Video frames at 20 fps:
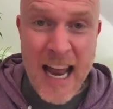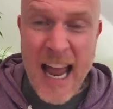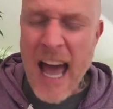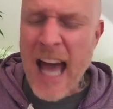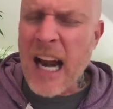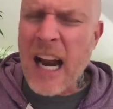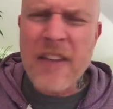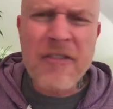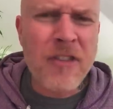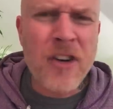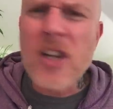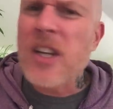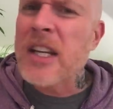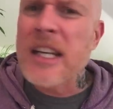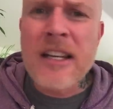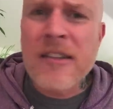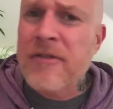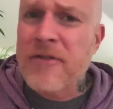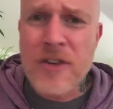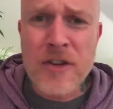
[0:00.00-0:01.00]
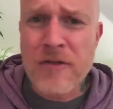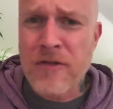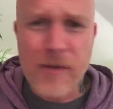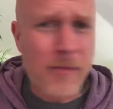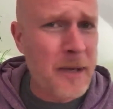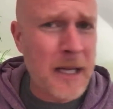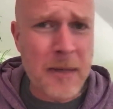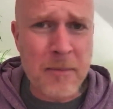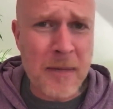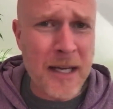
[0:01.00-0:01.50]
And I forgive you for
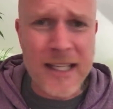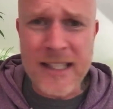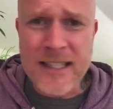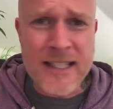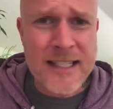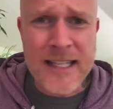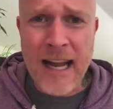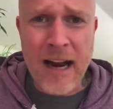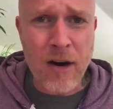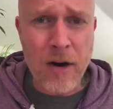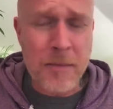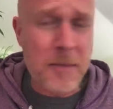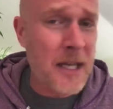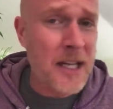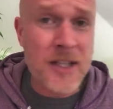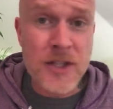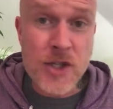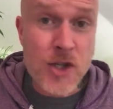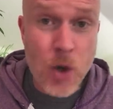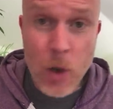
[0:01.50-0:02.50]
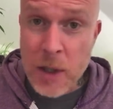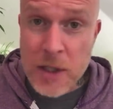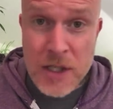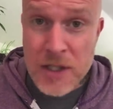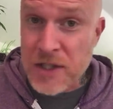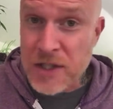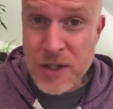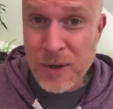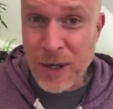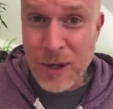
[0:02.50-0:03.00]
being big and scary because you're
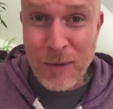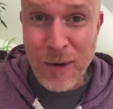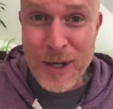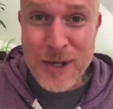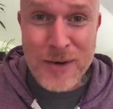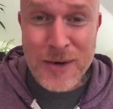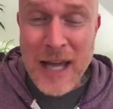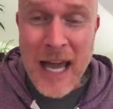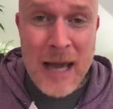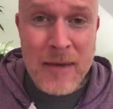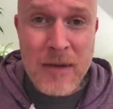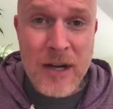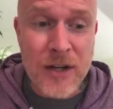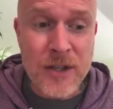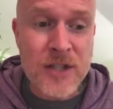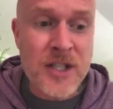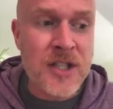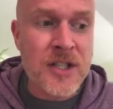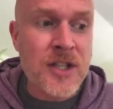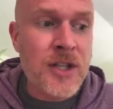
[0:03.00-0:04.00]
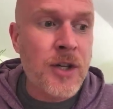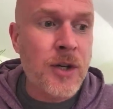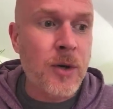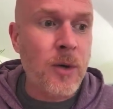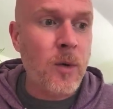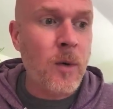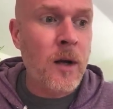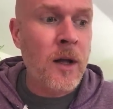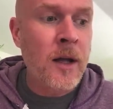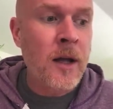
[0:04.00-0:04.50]
just doing what you came here to
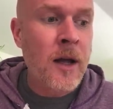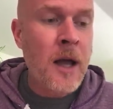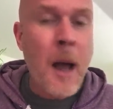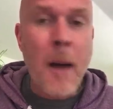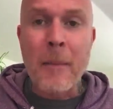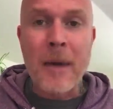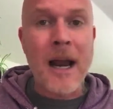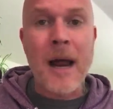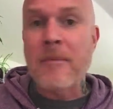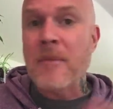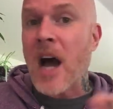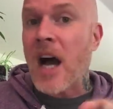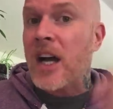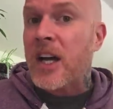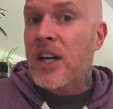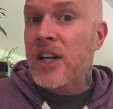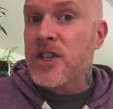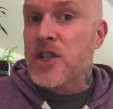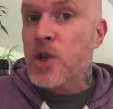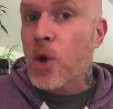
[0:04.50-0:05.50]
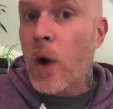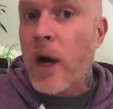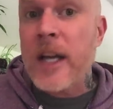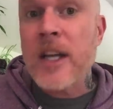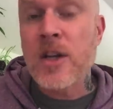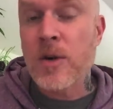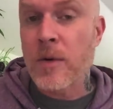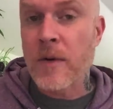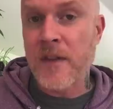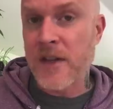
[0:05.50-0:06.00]
do but I'm not going to
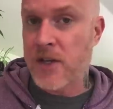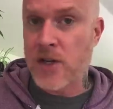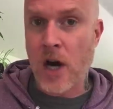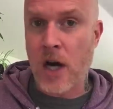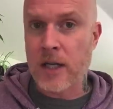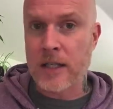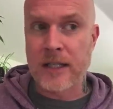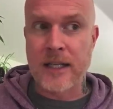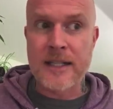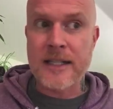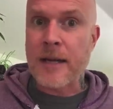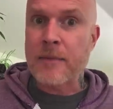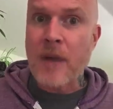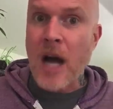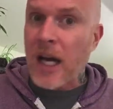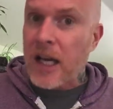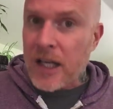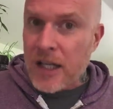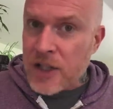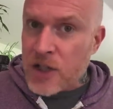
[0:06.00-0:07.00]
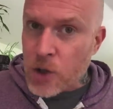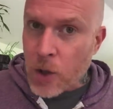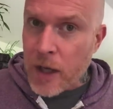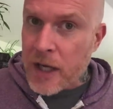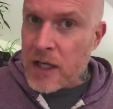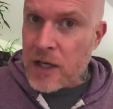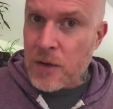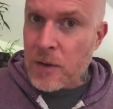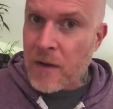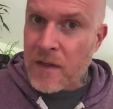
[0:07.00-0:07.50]
join you in the darkness. I'm not going to
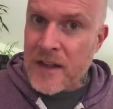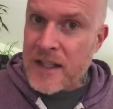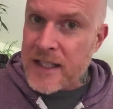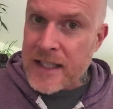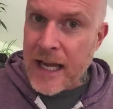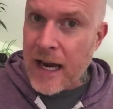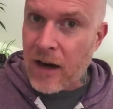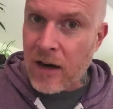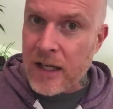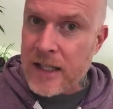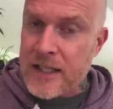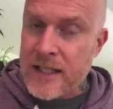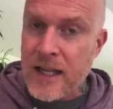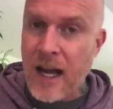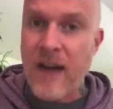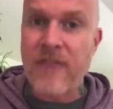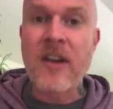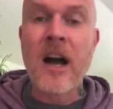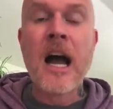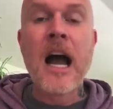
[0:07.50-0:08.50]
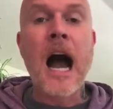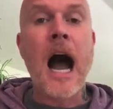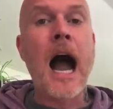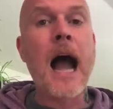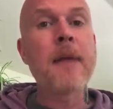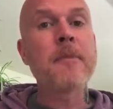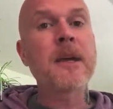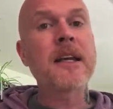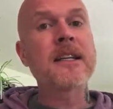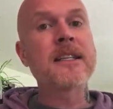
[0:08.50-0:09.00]
join you in the scary stuff.
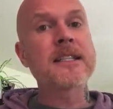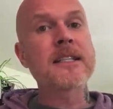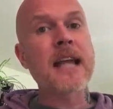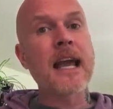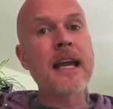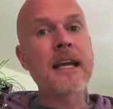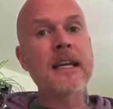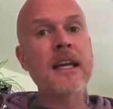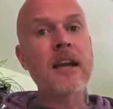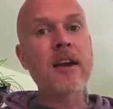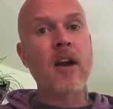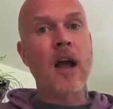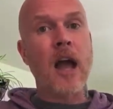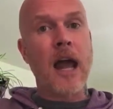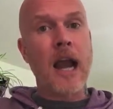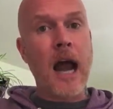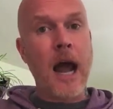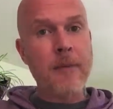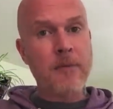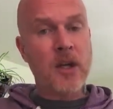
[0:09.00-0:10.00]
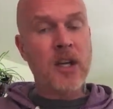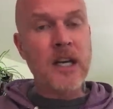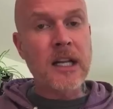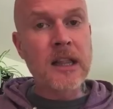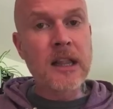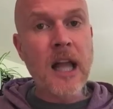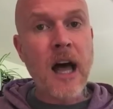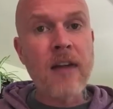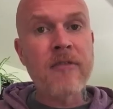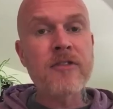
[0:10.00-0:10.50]
I'm going to stand here and I'm going to
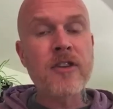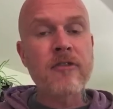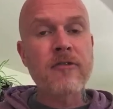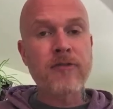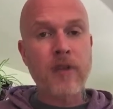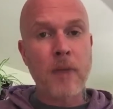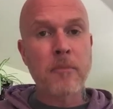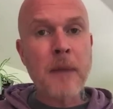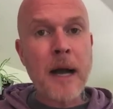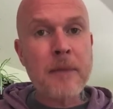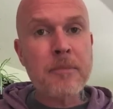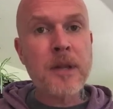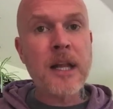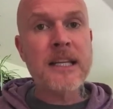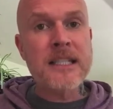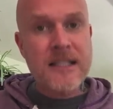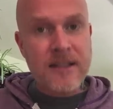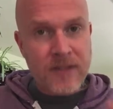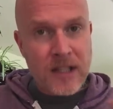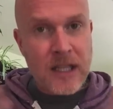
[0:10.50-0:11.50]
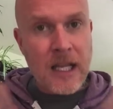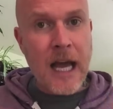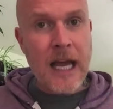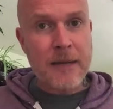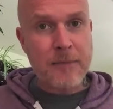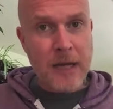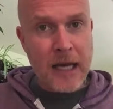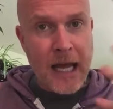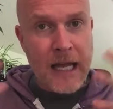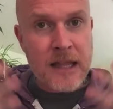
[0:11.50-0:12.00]
love you from my place of
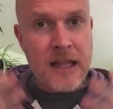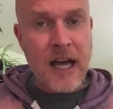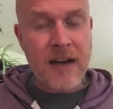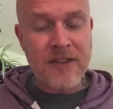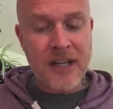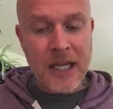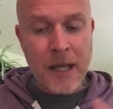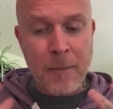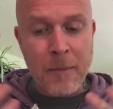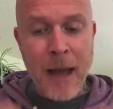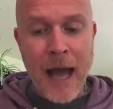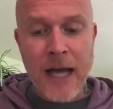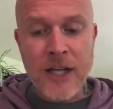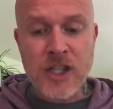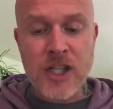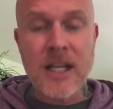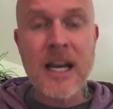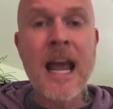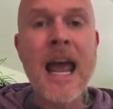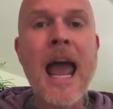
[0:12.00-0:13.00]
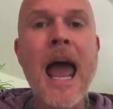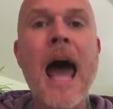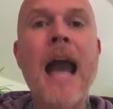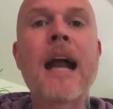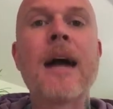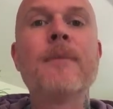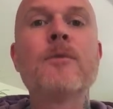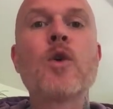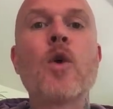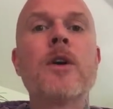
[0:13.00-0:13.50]
alignment and love and compassion, and
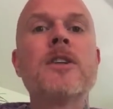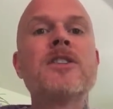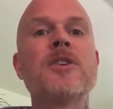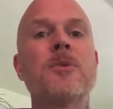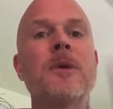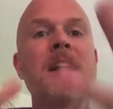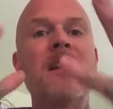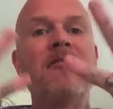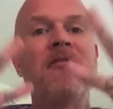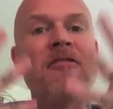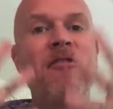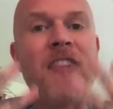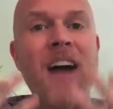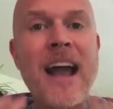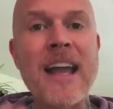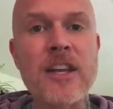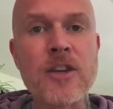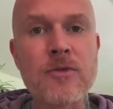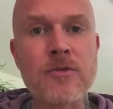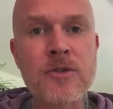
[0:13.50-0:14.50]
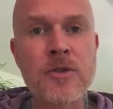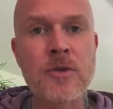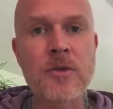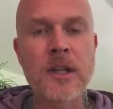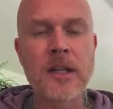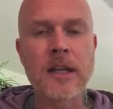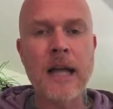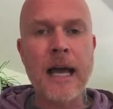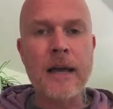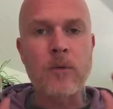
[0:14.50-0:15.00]
I'm going to invite you to
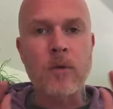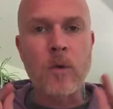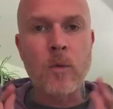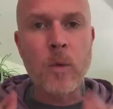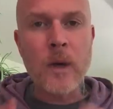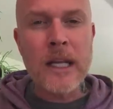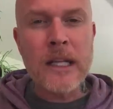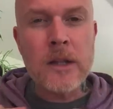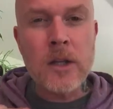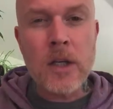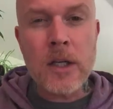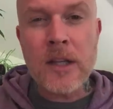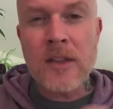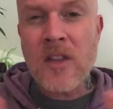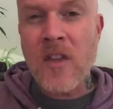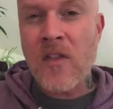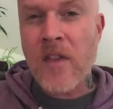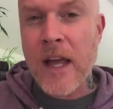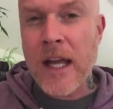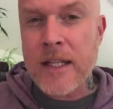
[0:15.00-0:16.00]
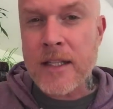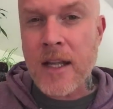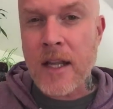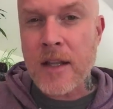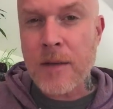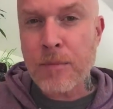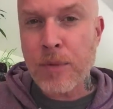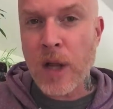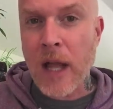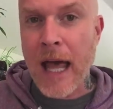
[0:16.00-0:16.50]
the light. When we look at the things on
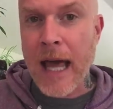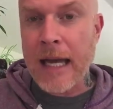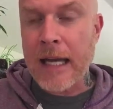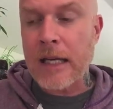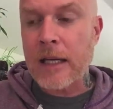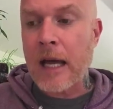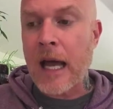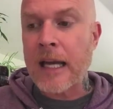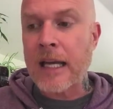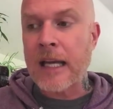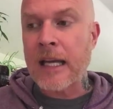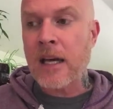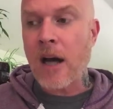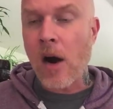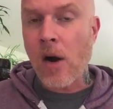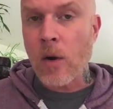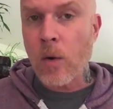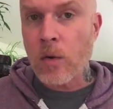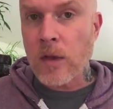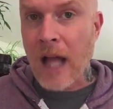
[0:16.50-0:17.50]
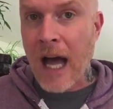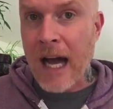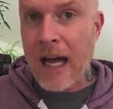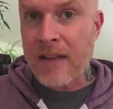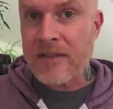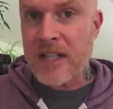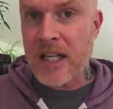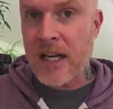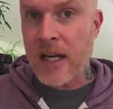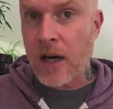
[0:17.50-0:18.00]
the planet and in our
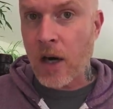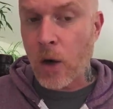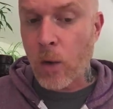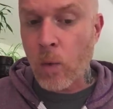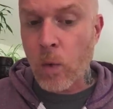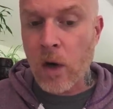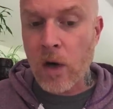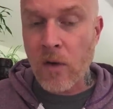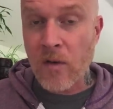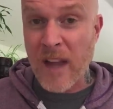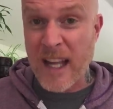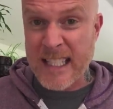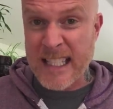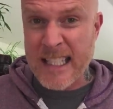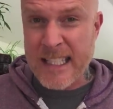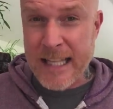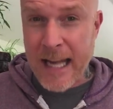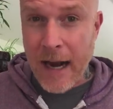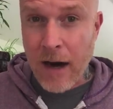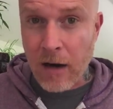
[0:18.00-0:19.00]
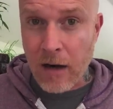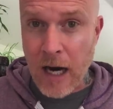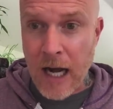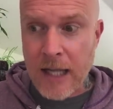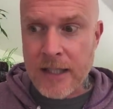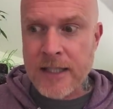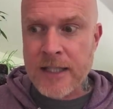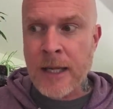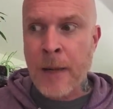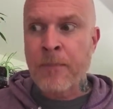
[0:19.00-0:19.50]
lives and in our world that scare
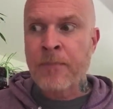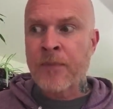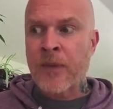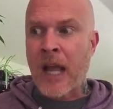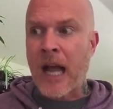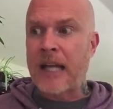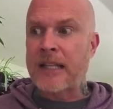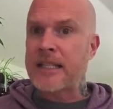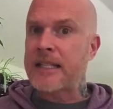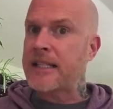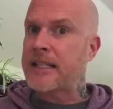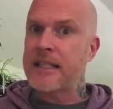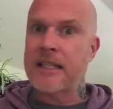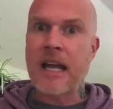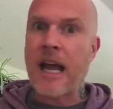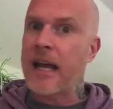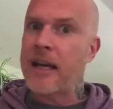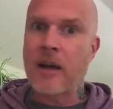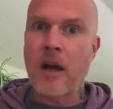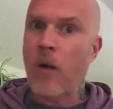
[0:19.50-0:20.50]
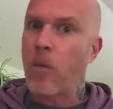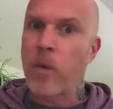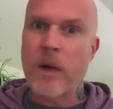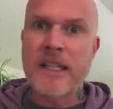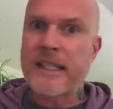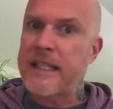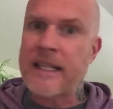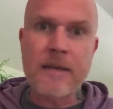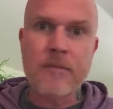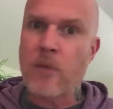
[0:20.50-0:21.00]
us, and, and uh, we
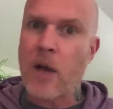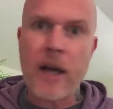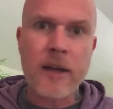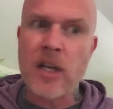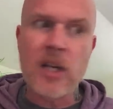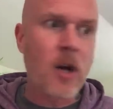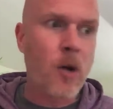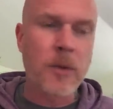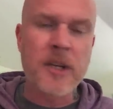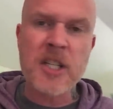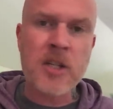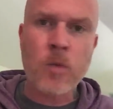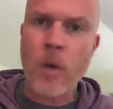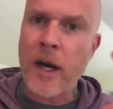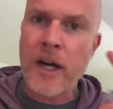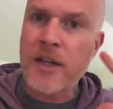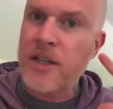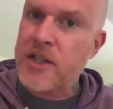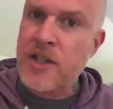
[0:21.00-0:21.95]
seem like, you know, we just want to